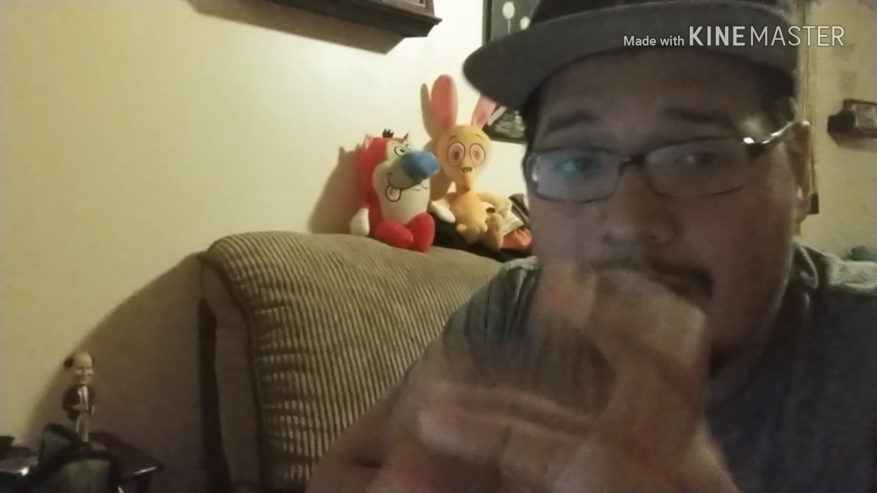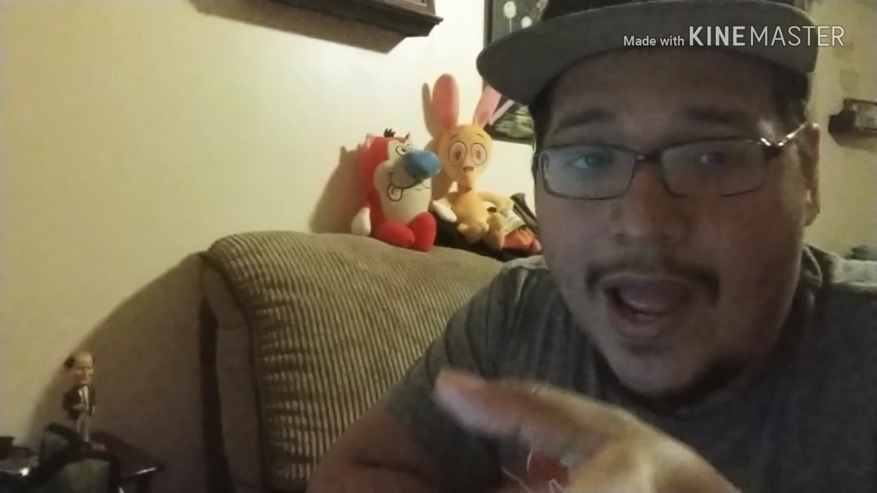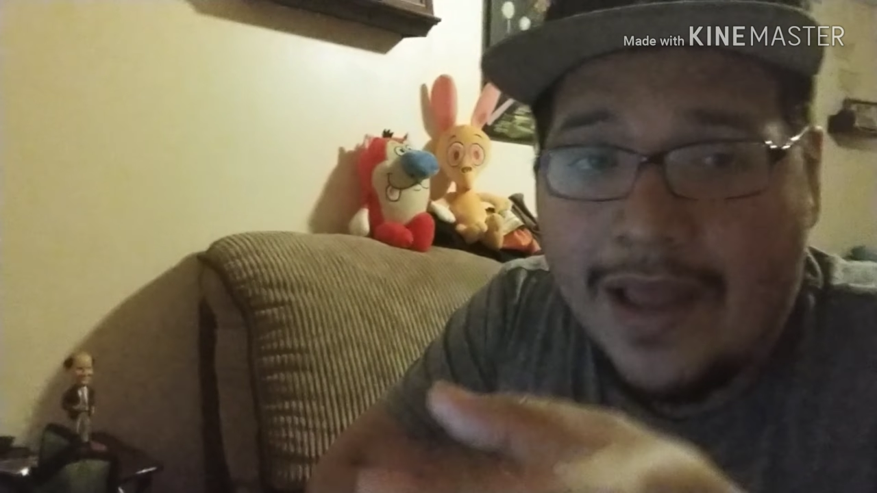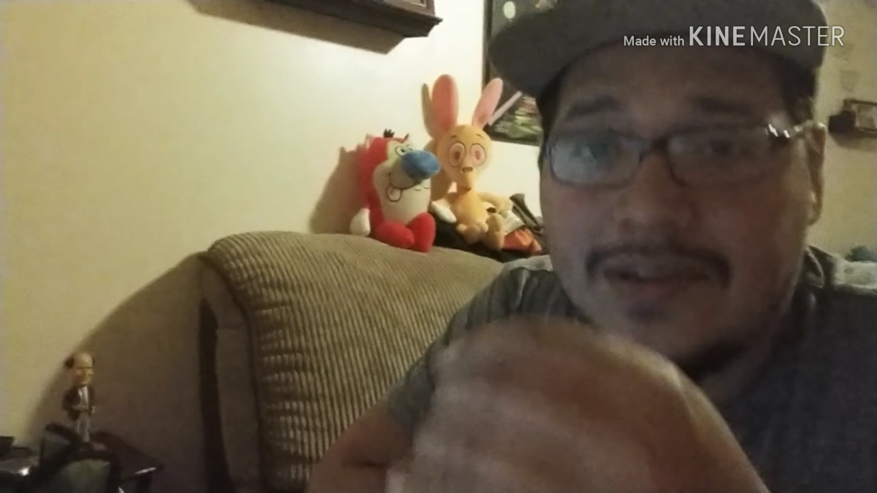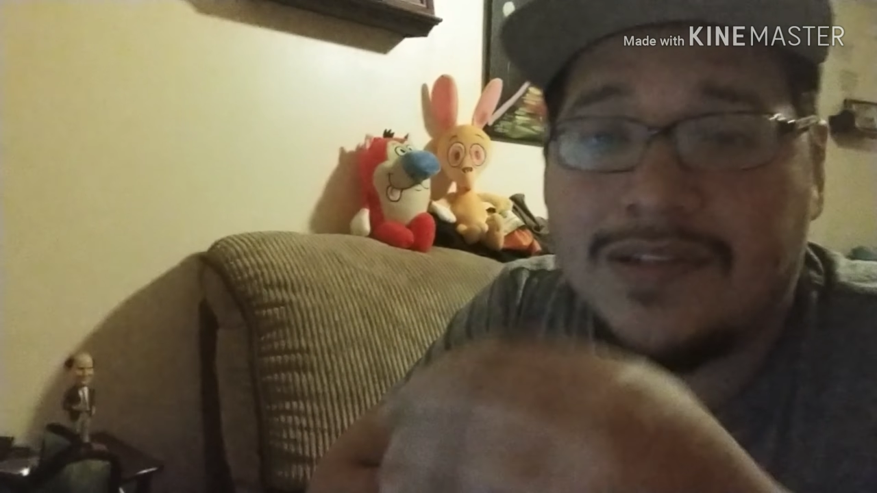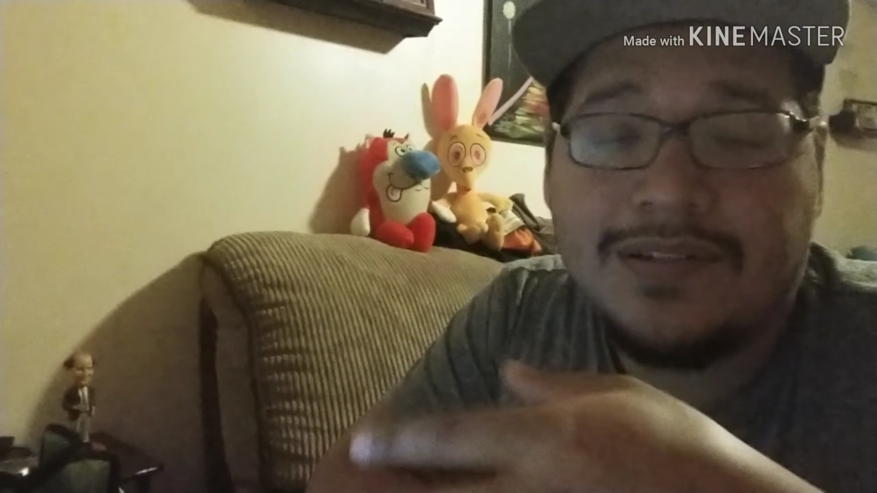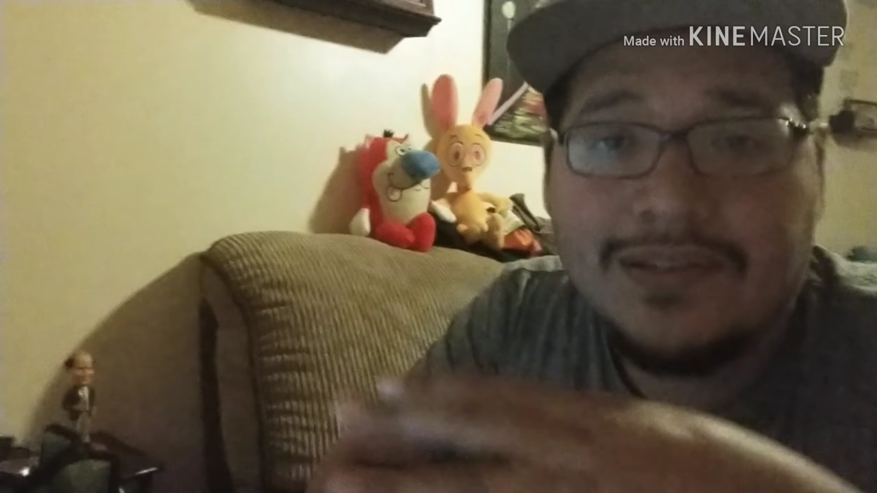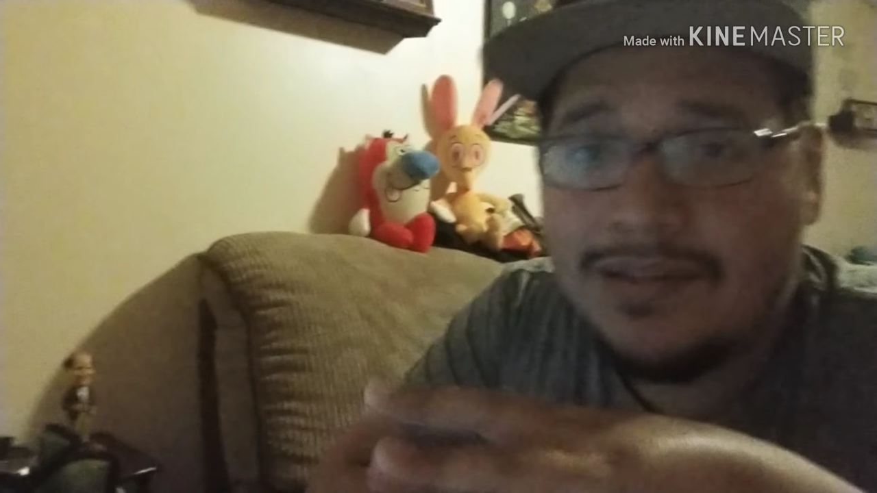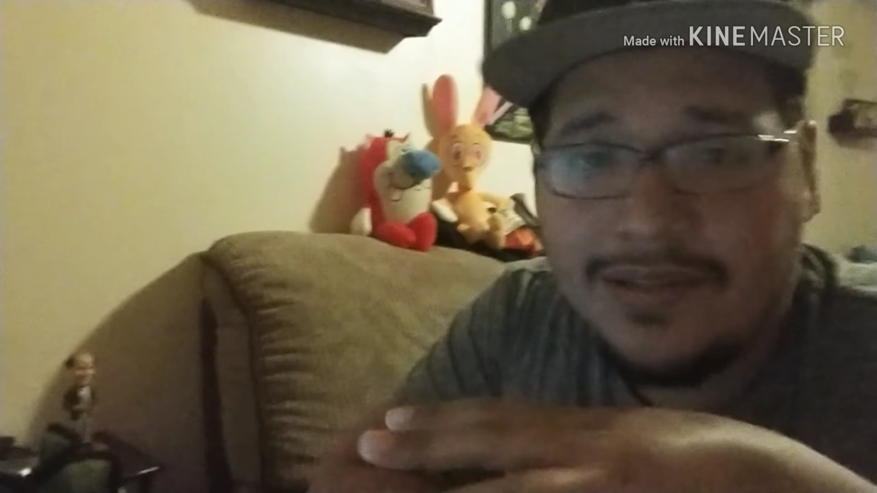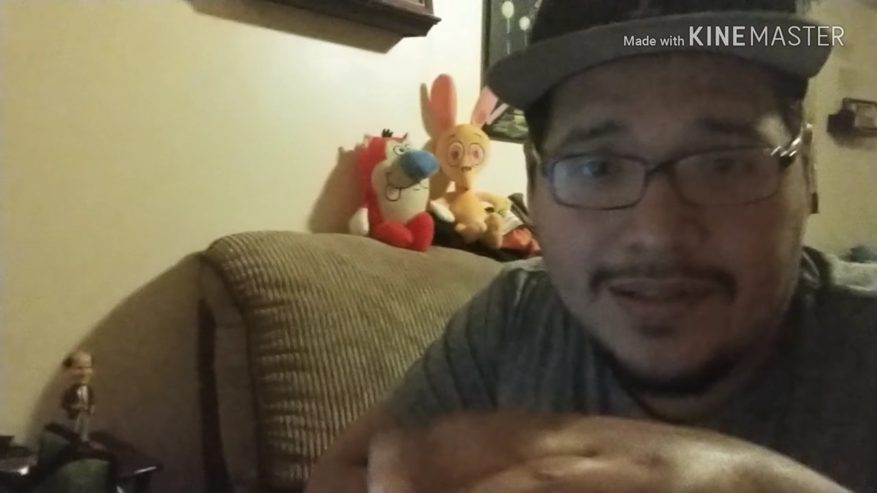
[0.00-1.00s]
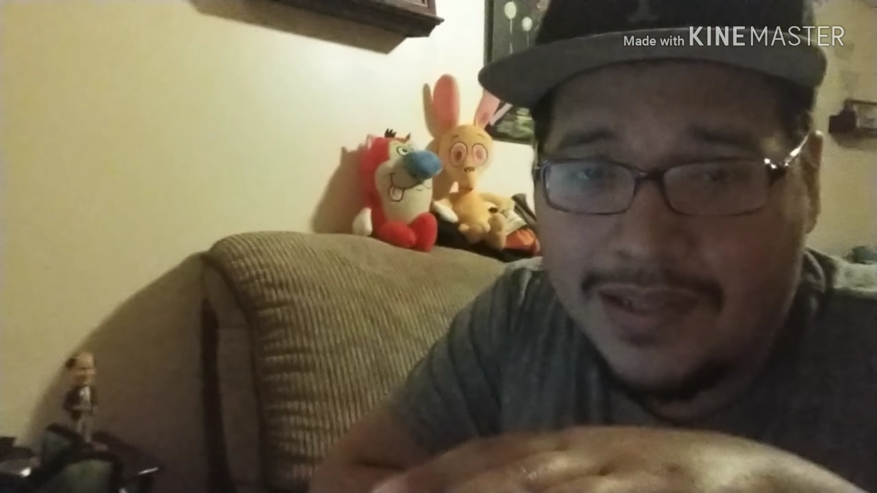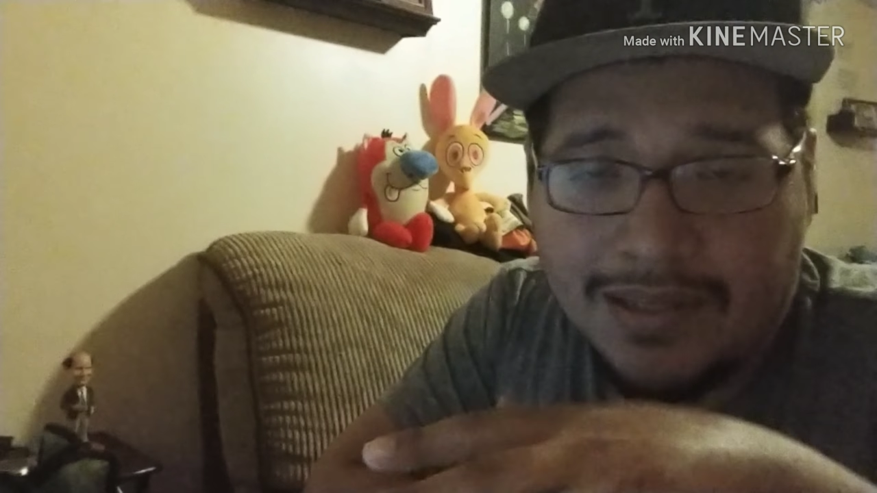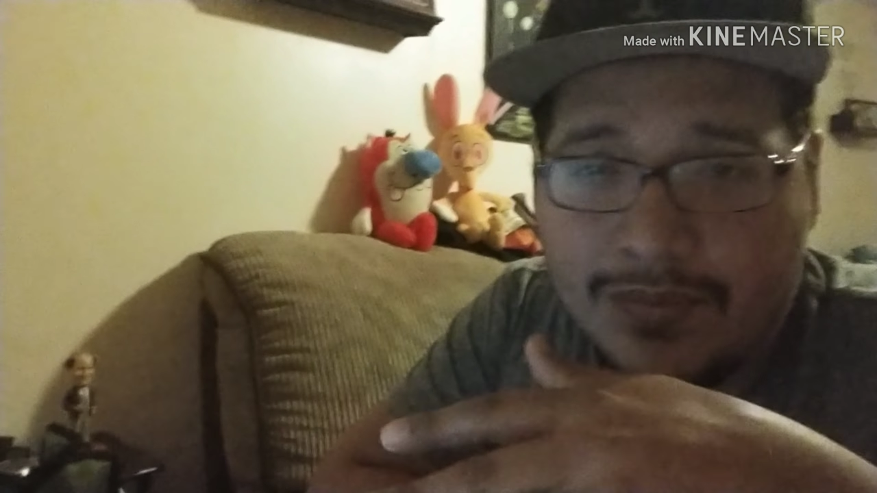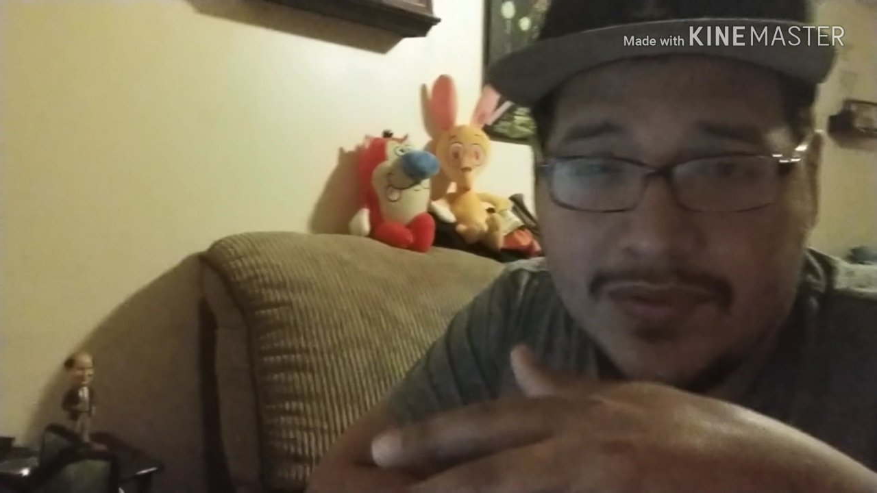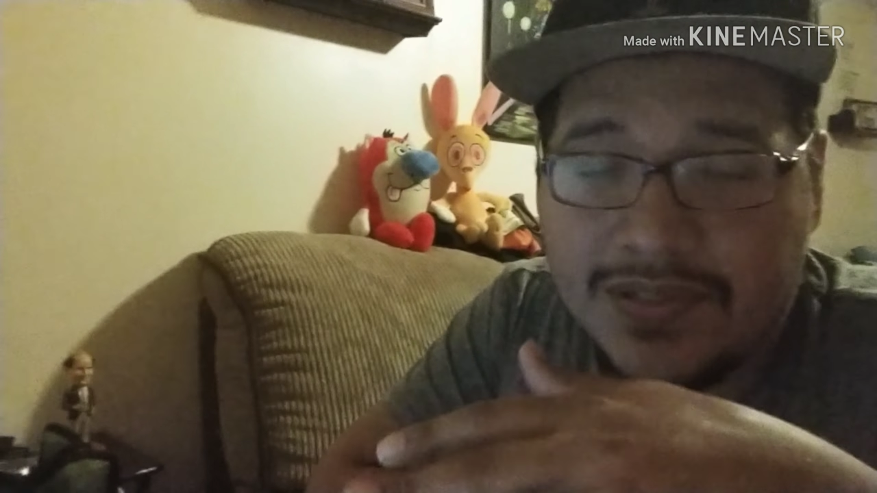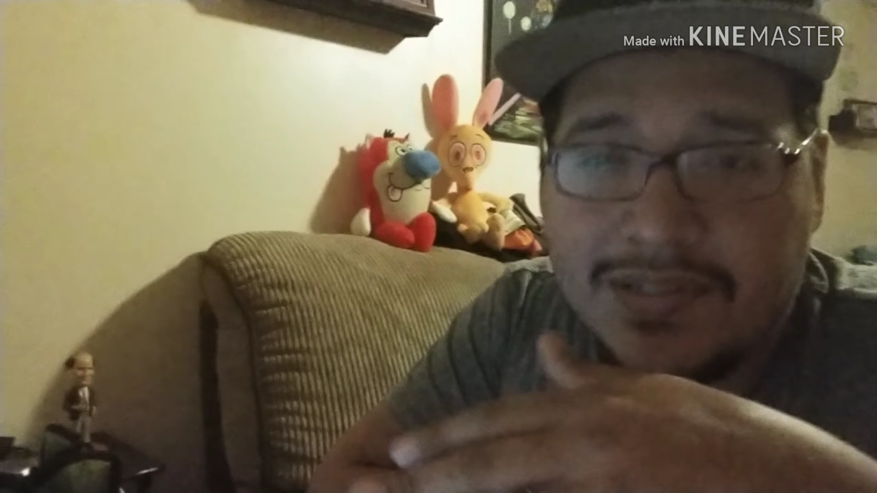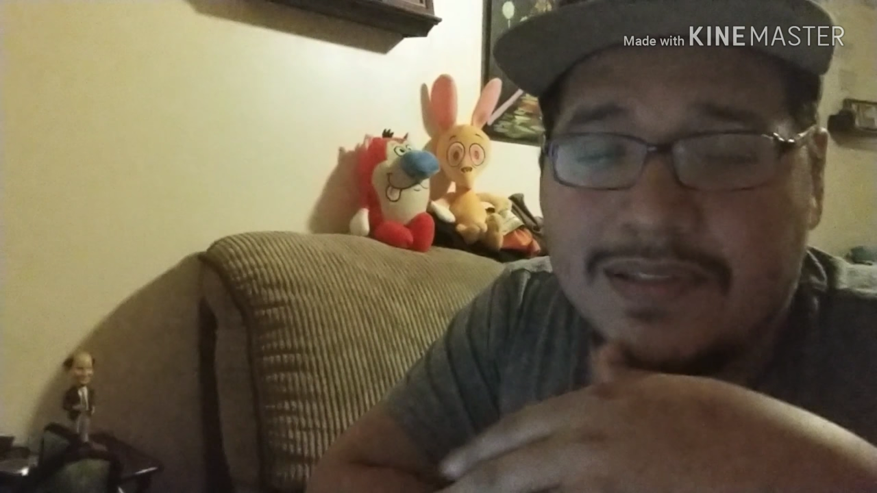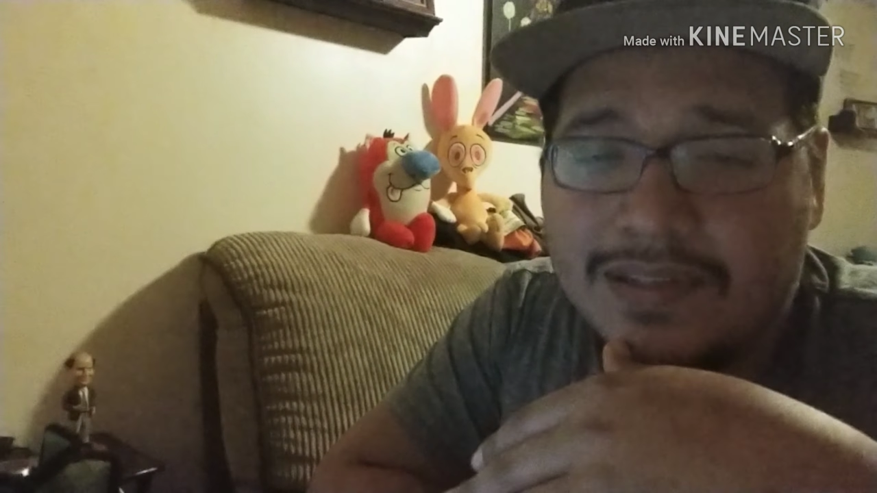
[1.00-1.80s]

action like it was just